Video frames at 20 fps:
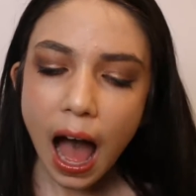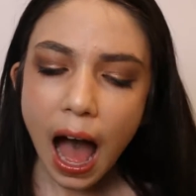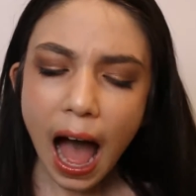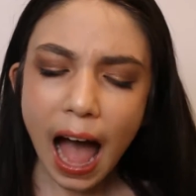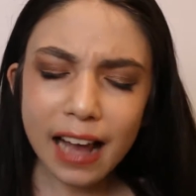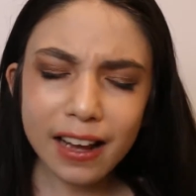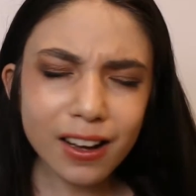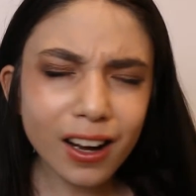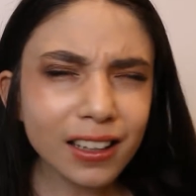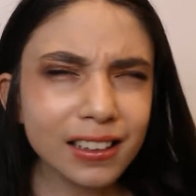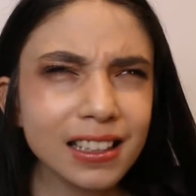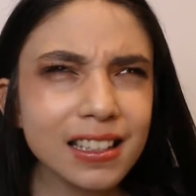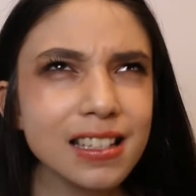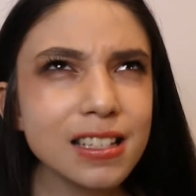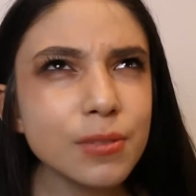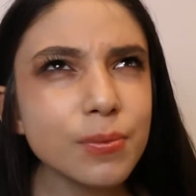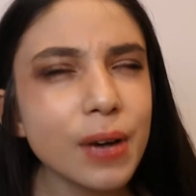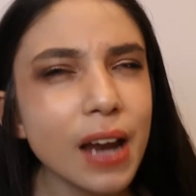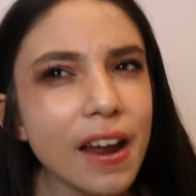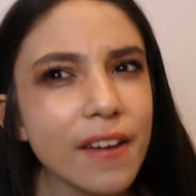I got
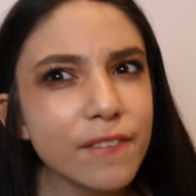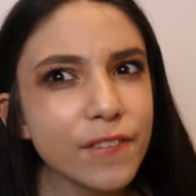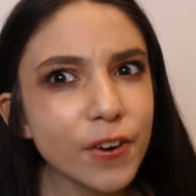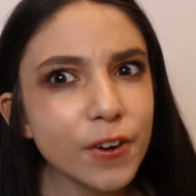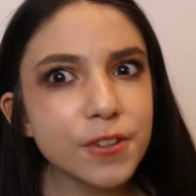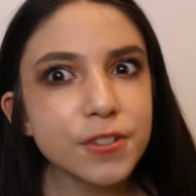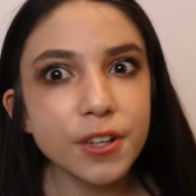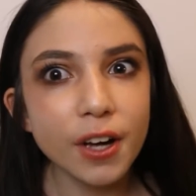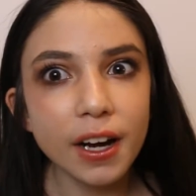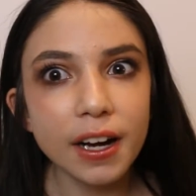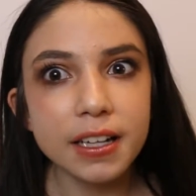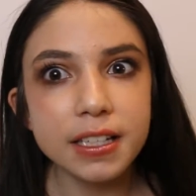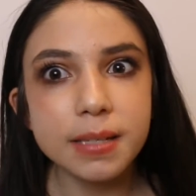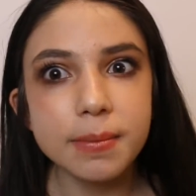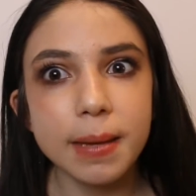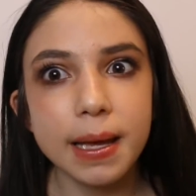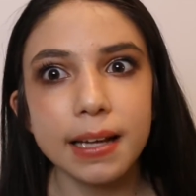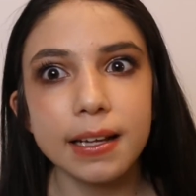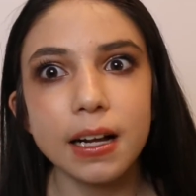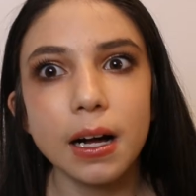this when I first got into
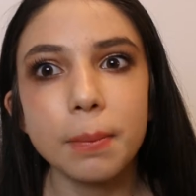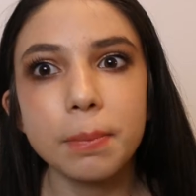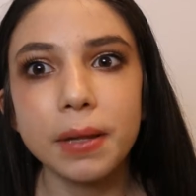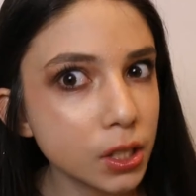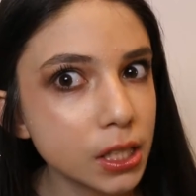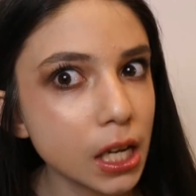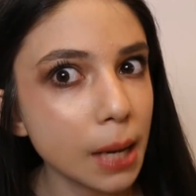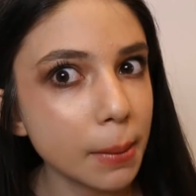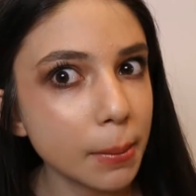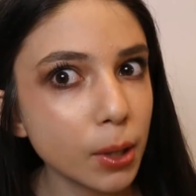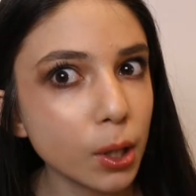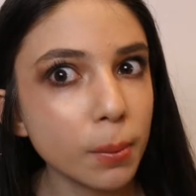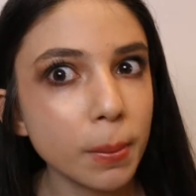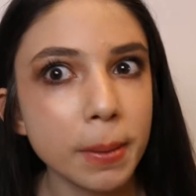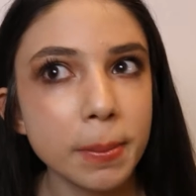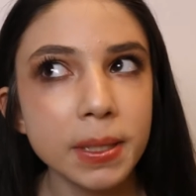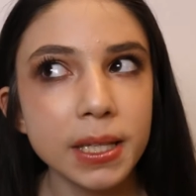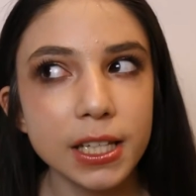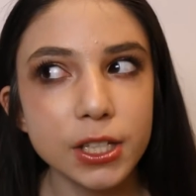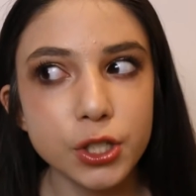makeup, like time ago,
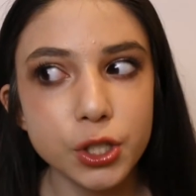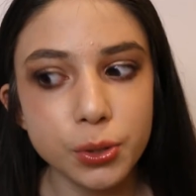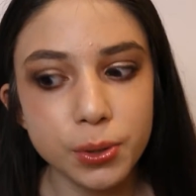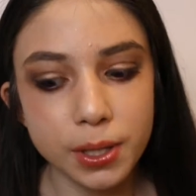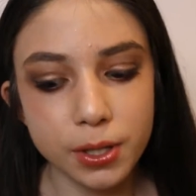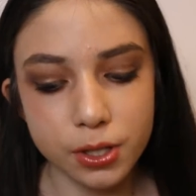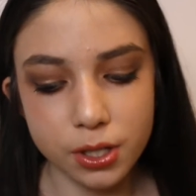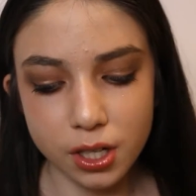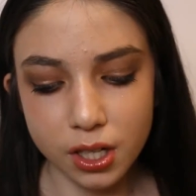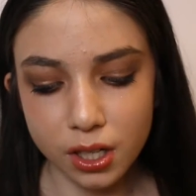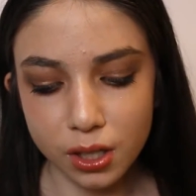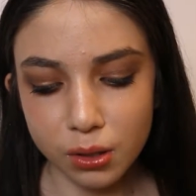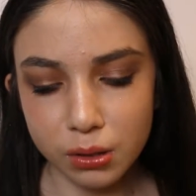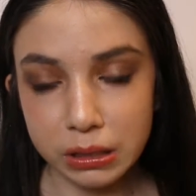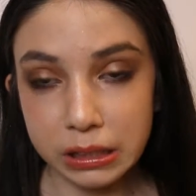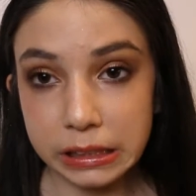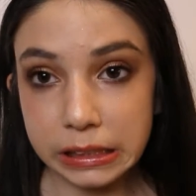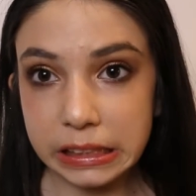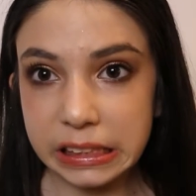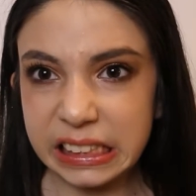maybe like 2 years
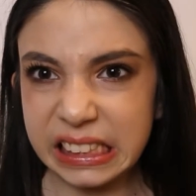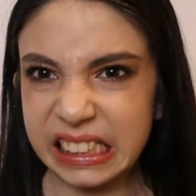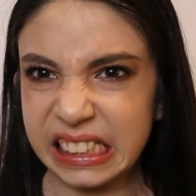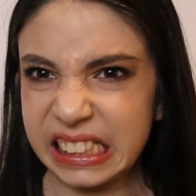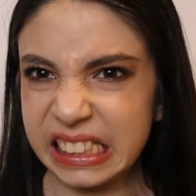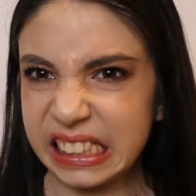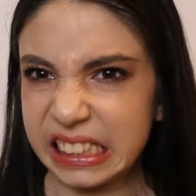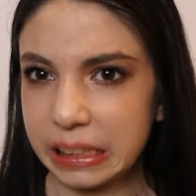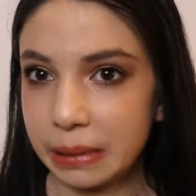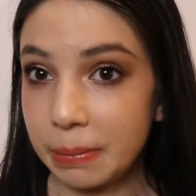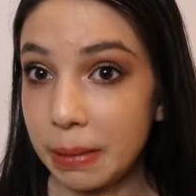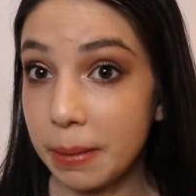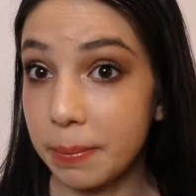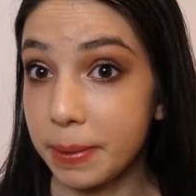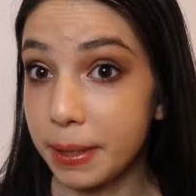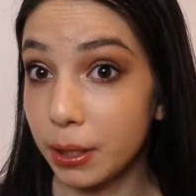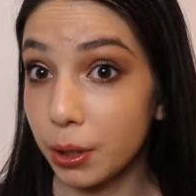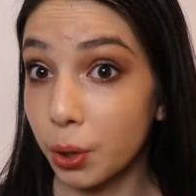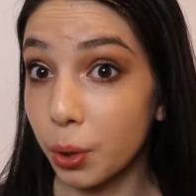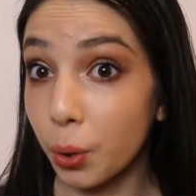ago. Might
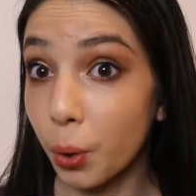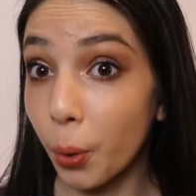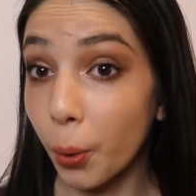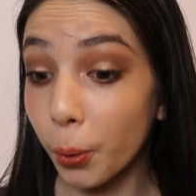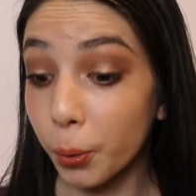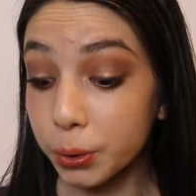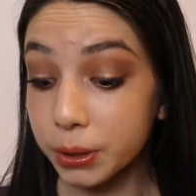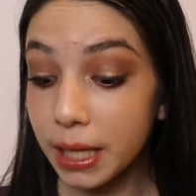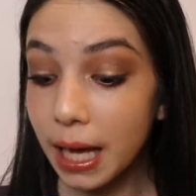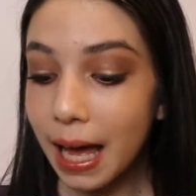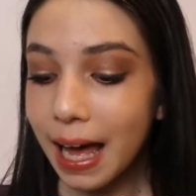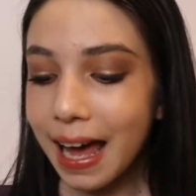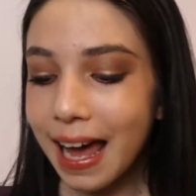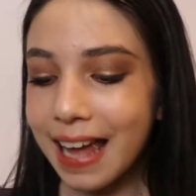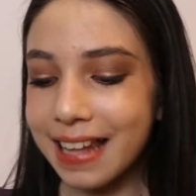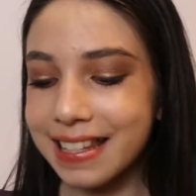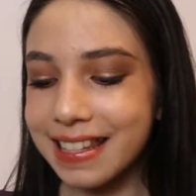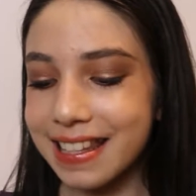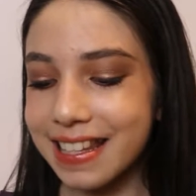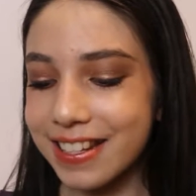be a little old.
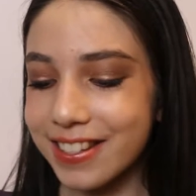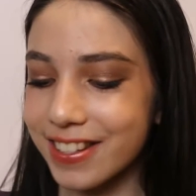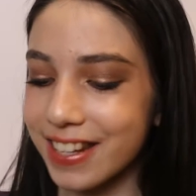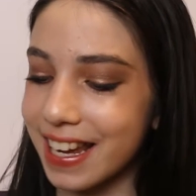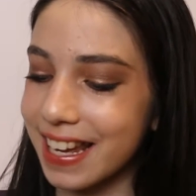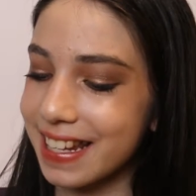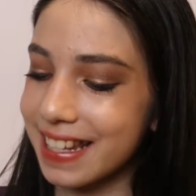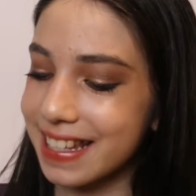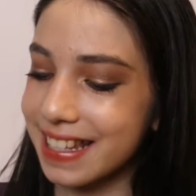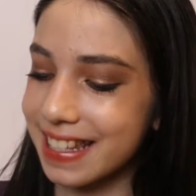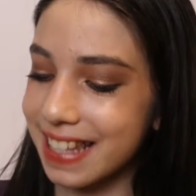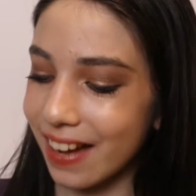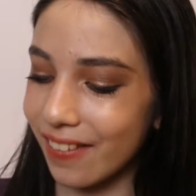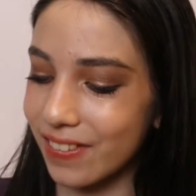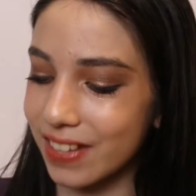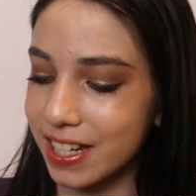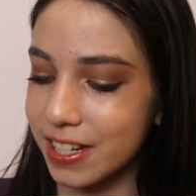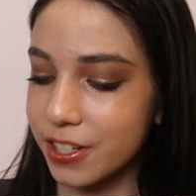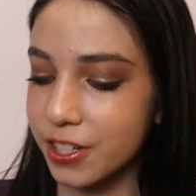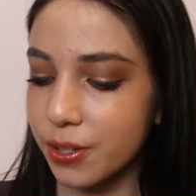It's in the shade
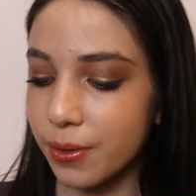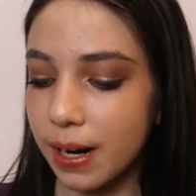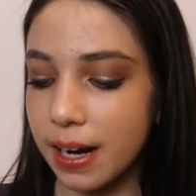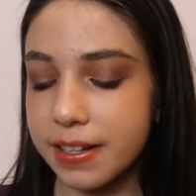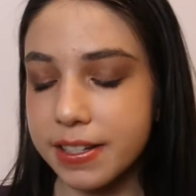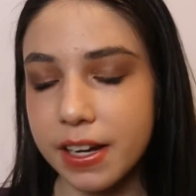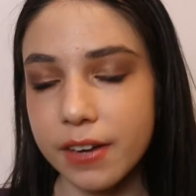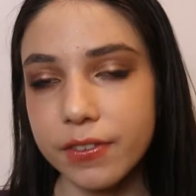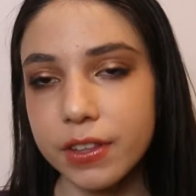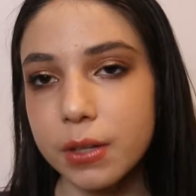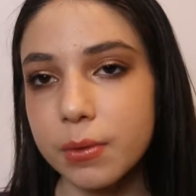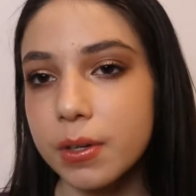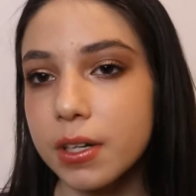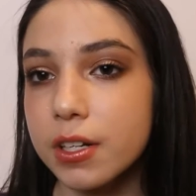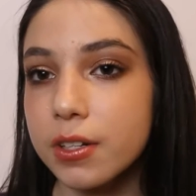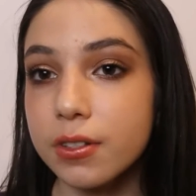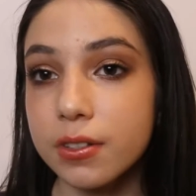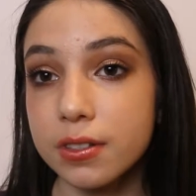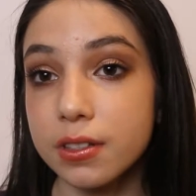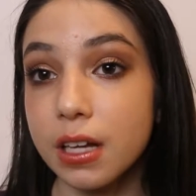72, and I definitely want
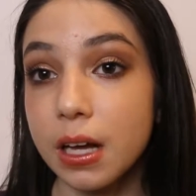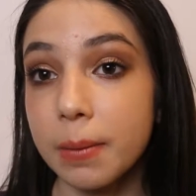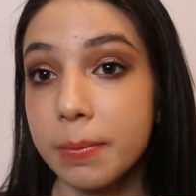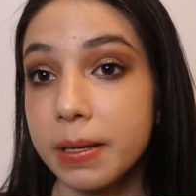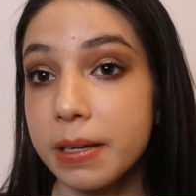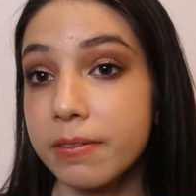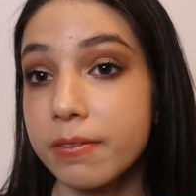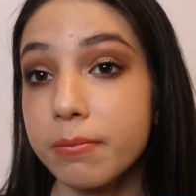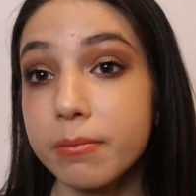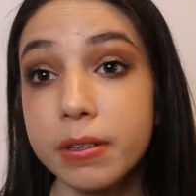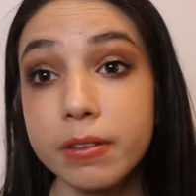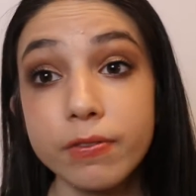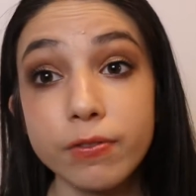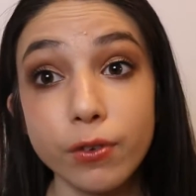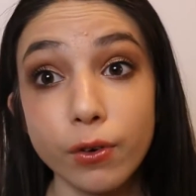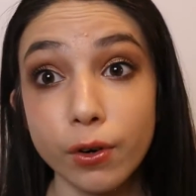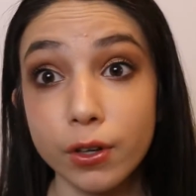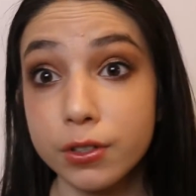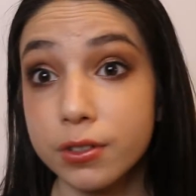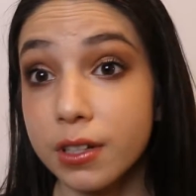to use it up even
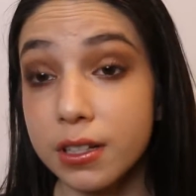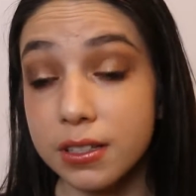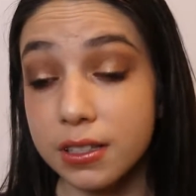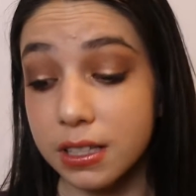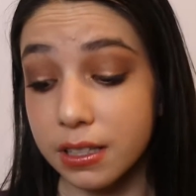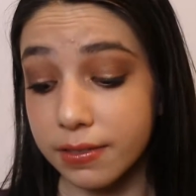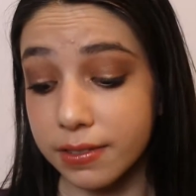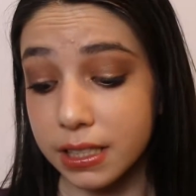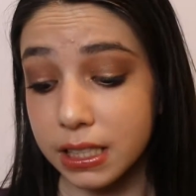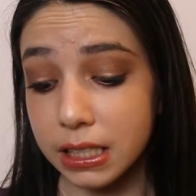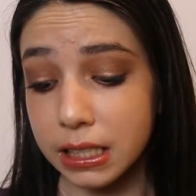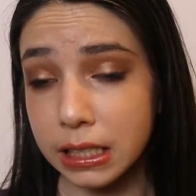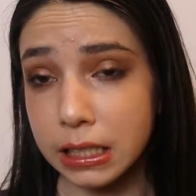before 2017.